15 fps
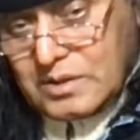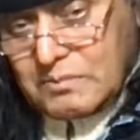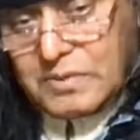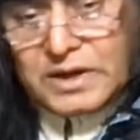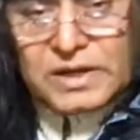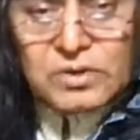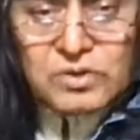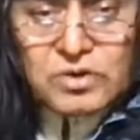
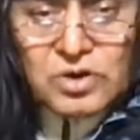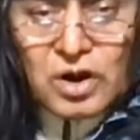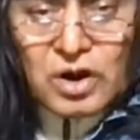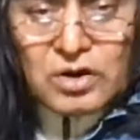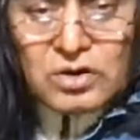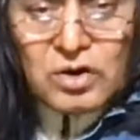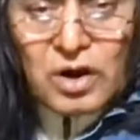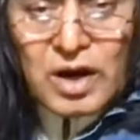But he would
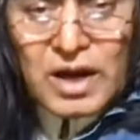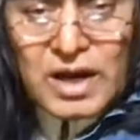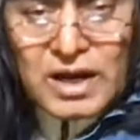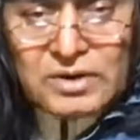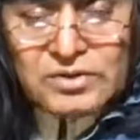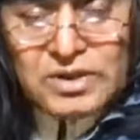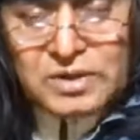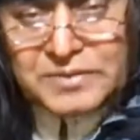not go
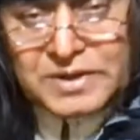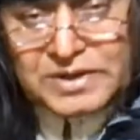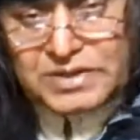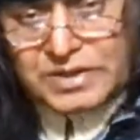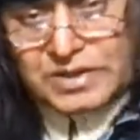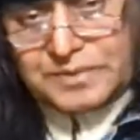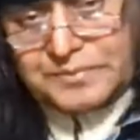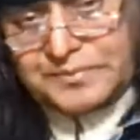ahead with the
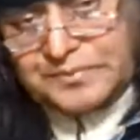meeting